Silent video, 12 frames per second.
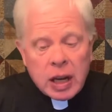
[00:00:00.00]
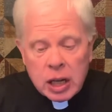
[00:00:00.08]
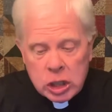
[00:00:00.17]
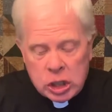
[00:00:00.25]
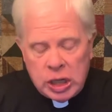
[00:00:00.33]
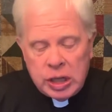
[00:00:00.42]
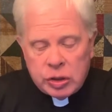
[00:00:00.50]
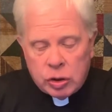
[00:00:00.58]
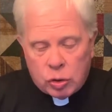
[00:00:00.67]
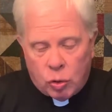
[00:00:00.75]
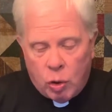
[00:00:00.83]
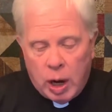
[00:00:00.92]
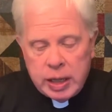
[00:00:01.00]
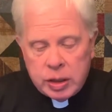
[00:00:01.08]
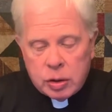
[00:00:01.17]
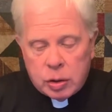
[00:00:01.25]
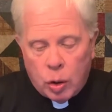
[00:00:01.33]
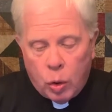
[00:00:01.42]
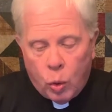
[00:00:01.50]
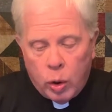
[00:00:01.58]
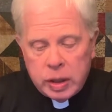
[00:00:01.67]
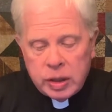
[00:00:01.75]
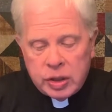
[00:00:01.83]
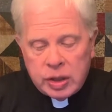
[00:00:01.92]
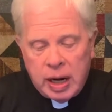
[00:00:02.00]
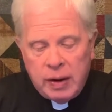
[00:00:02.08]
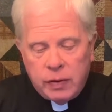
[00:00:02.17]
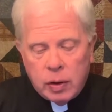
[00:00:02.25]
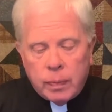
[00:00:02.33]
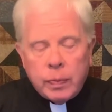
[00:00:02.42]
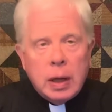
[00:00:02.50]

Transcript: in Jesus Christ, their Lord and Savior